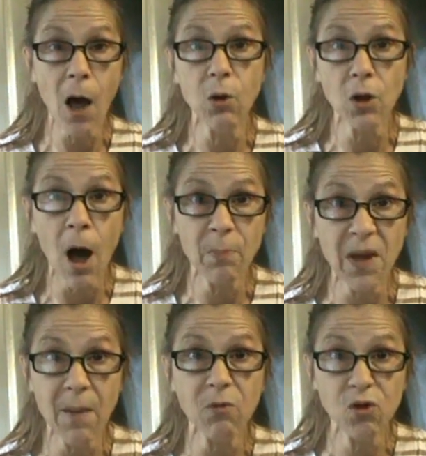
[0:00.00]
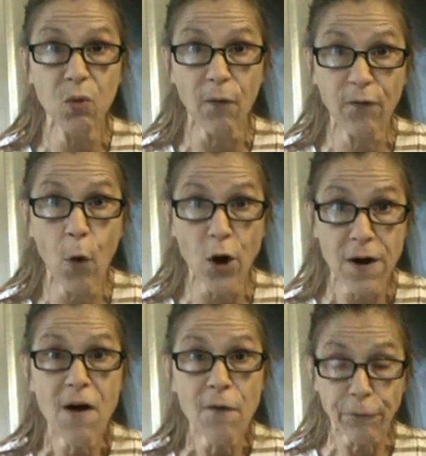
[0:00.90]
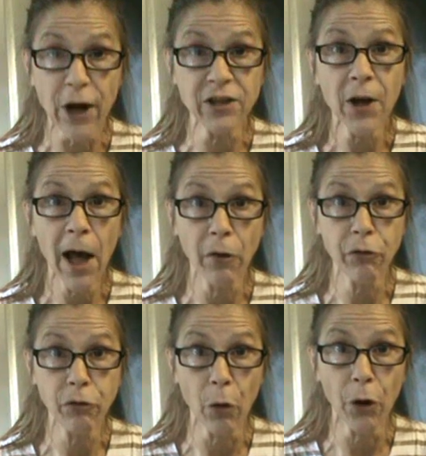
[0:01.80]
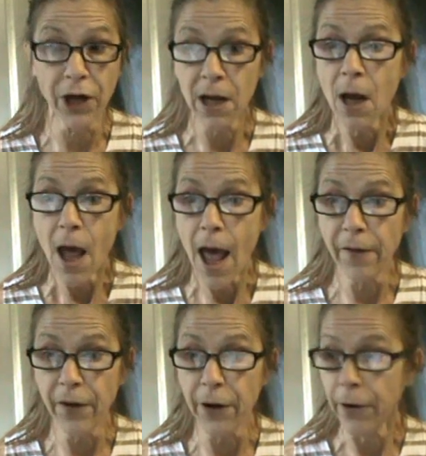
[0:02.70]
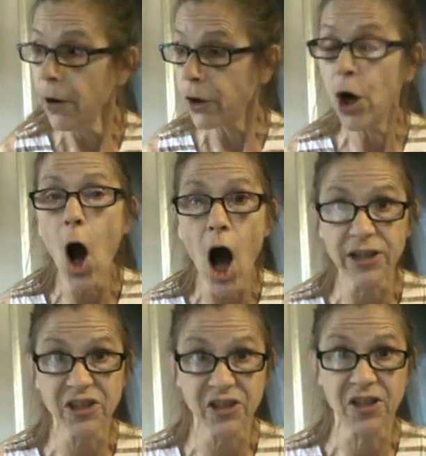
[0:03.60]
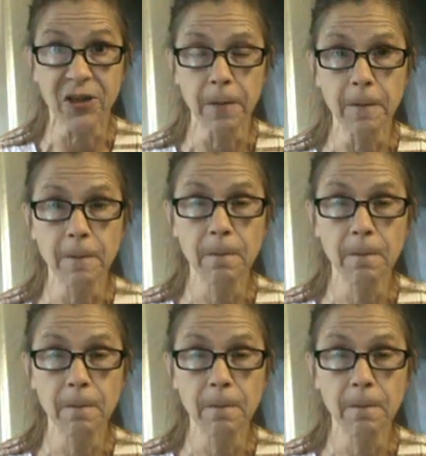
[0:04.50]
I will not be able to afford Fraser Health Authority and their costs.